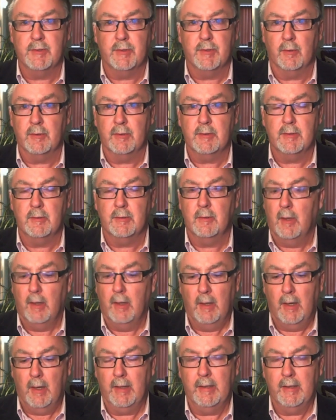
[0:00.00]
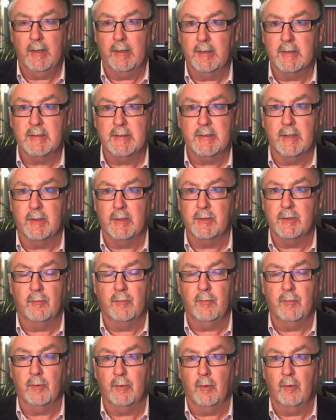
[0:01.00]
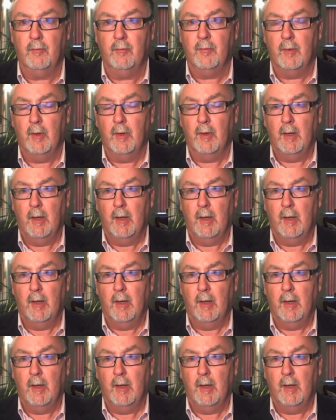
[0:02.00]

Johnson and get this thing shuffled off